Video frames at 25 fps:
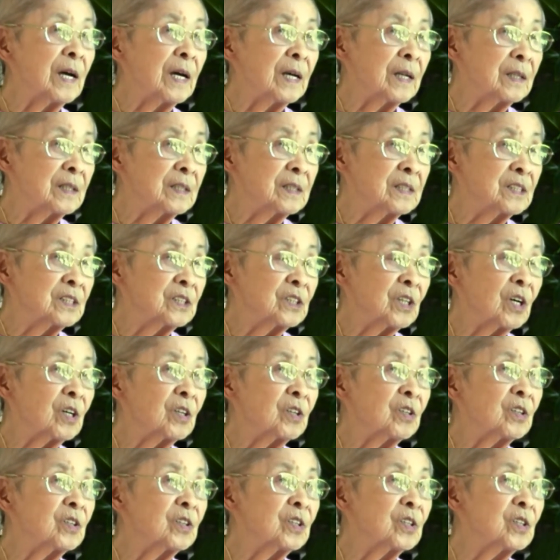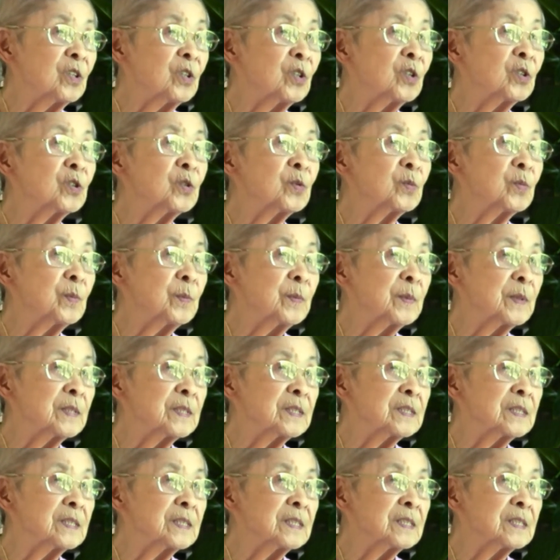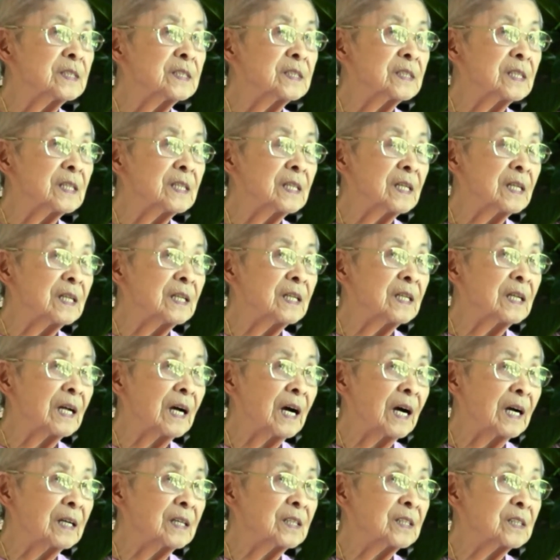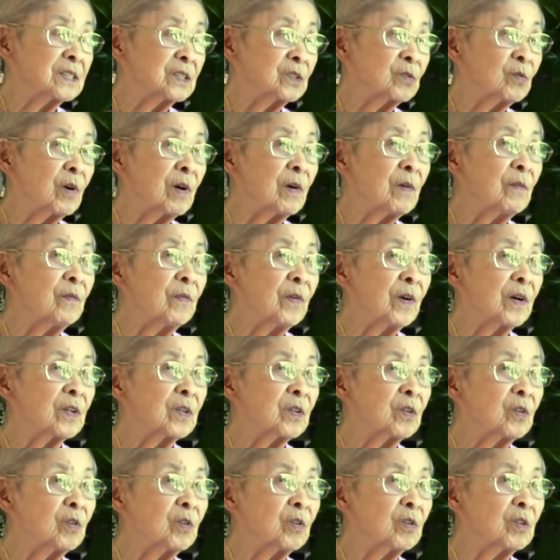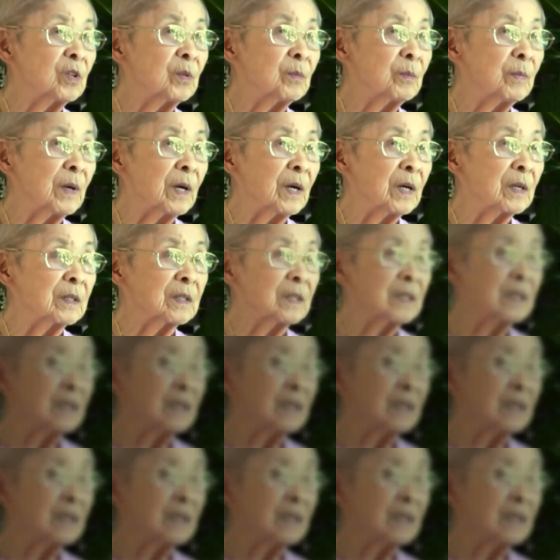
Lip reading: Had started the nursery business, and I guess grandfather heard about